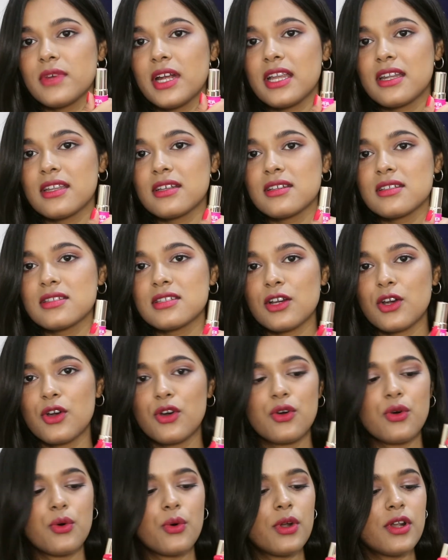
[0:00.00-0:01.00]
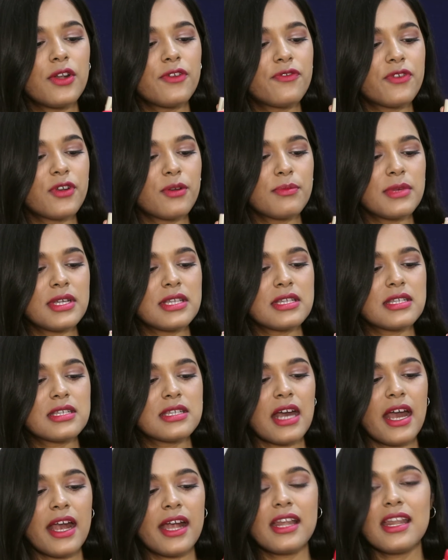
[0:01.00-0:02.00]
It is gold from
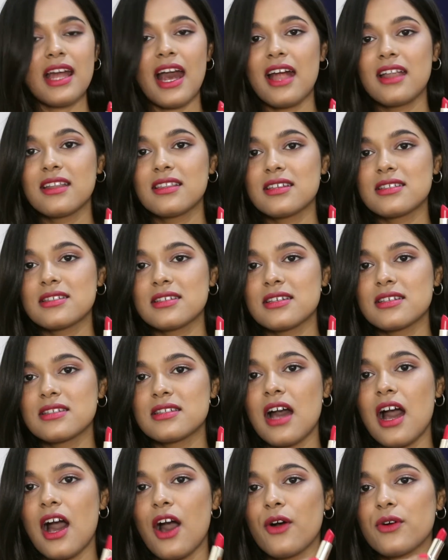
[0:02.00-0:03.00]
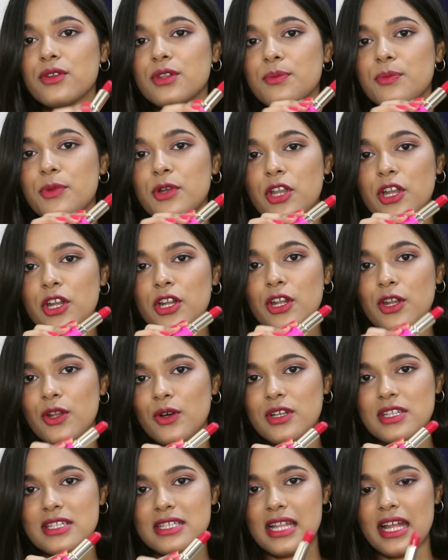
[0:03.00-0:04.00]
inside and this is how the bullet
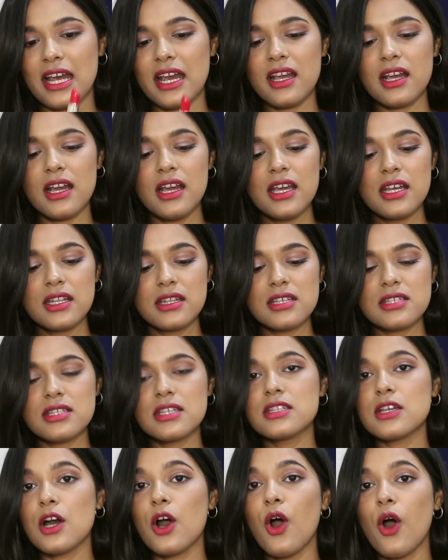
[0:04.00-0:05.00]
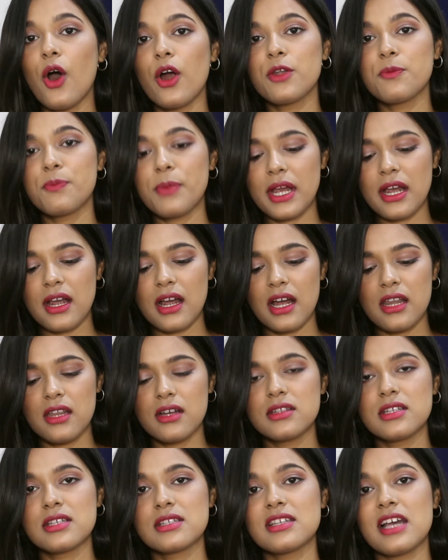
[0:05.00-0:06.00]
looks like. This is a hot pink
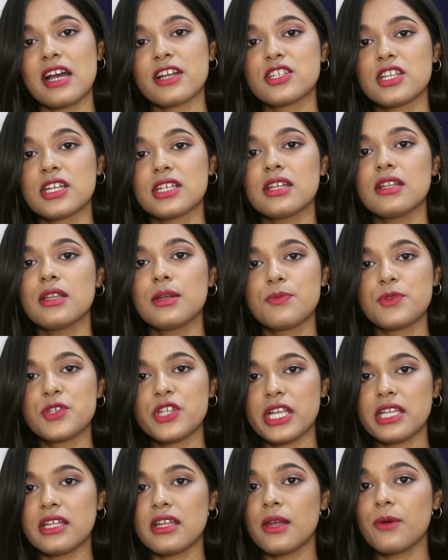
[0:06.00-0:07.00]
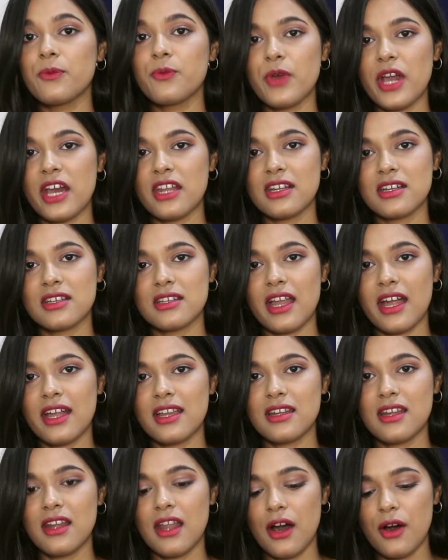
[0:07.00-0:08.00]
color. This is actually the lip shade that I'm wearing
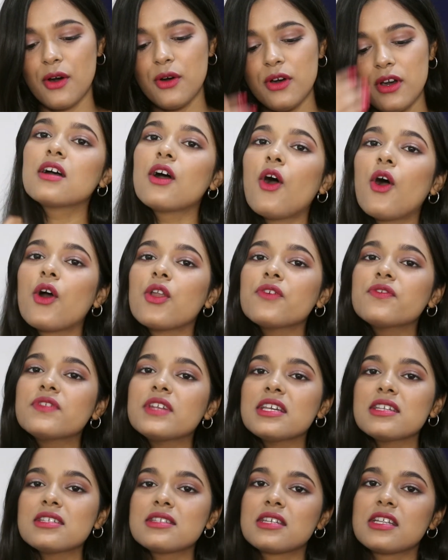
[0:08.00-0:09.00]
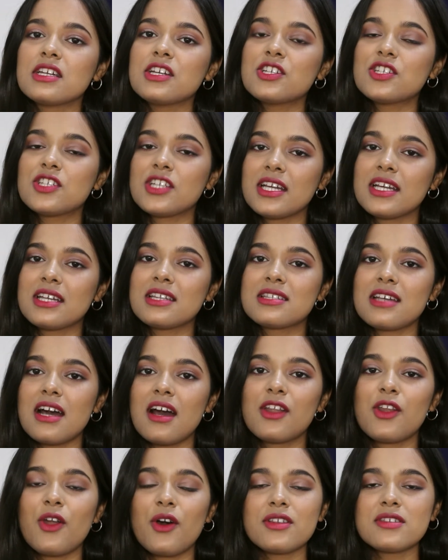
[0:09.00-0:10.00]
right now. All of these 3 shades
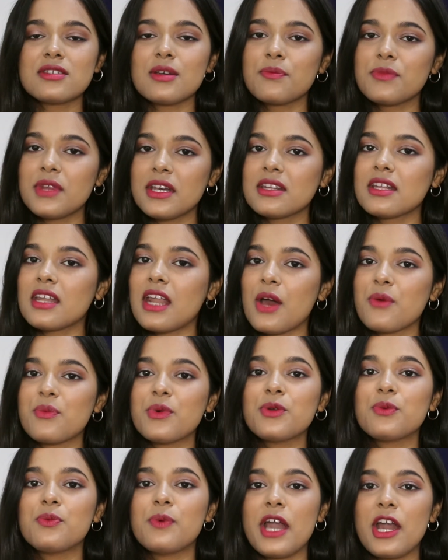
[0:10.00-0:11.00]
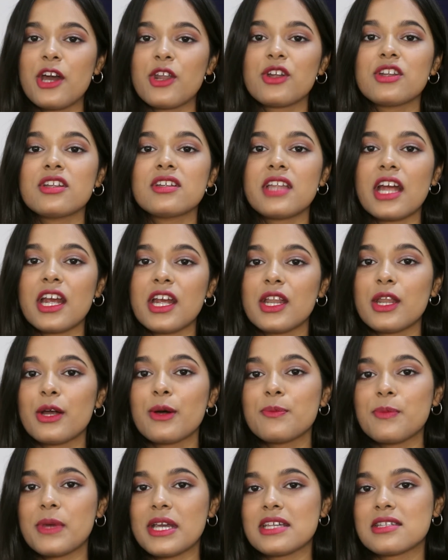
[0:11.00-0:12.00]
are not something that I would wear on a
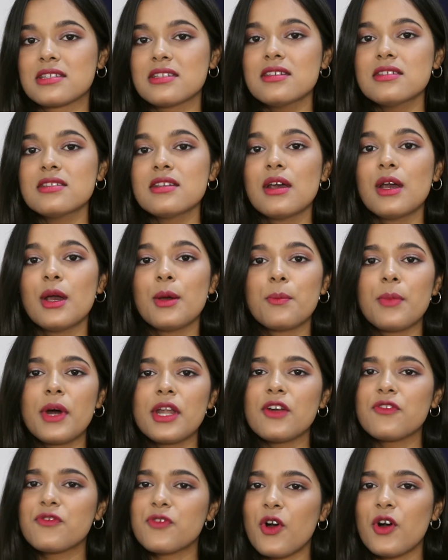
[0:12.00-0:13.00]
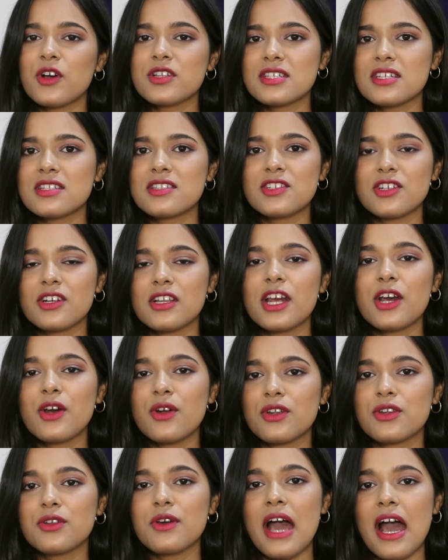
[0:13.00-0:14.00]
regular basis, but of course it's really
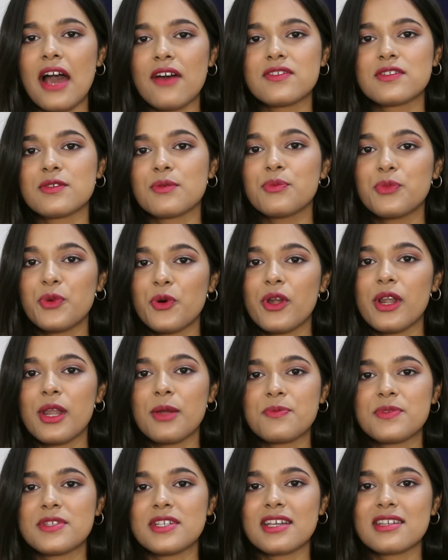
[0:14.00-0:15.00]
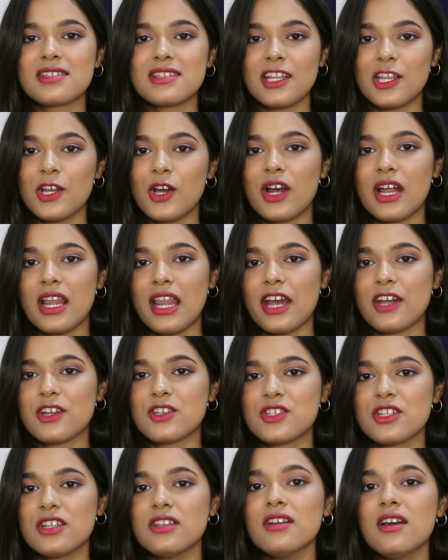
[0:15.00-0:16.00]
good to have some bold lipsticks in your
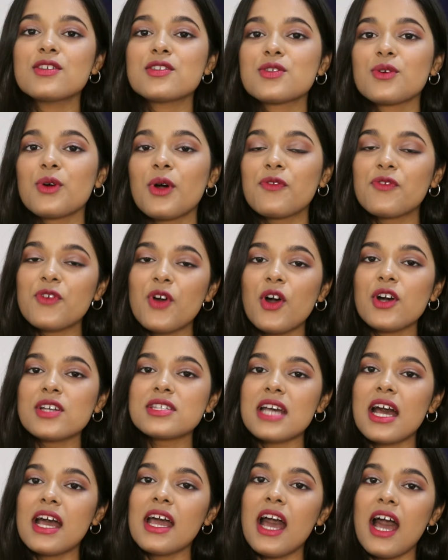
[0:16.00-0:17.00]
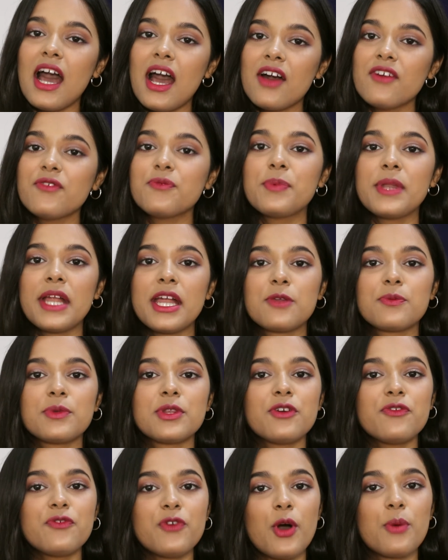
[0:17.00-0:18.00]
collection. So of course I have played with
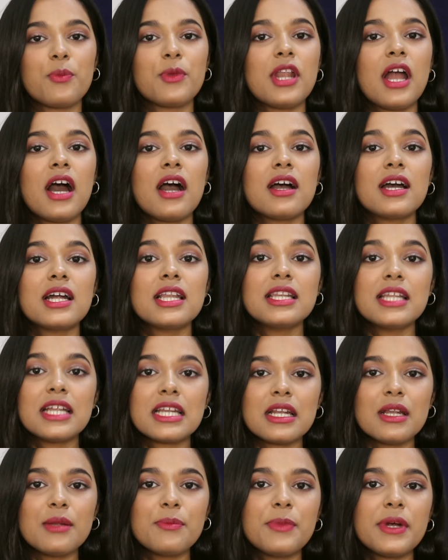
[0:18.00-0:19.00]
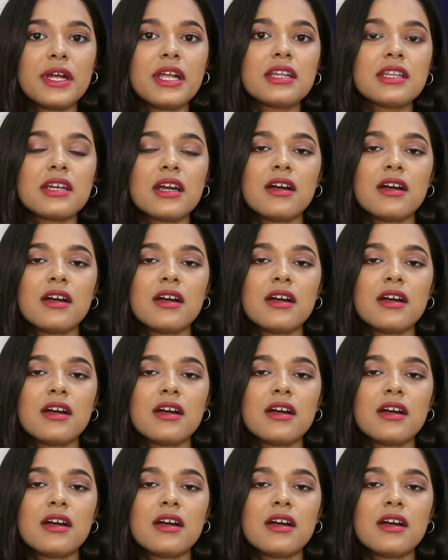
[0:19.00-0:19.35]
the formula a little bit.